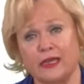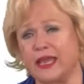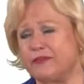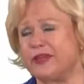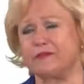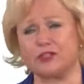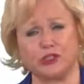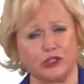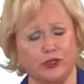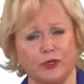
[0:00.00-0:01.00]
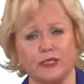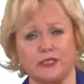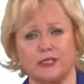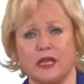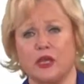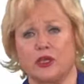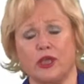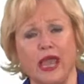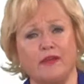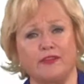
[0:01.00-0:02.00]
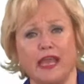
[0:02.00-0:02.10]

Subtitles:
You have to have insurance. You have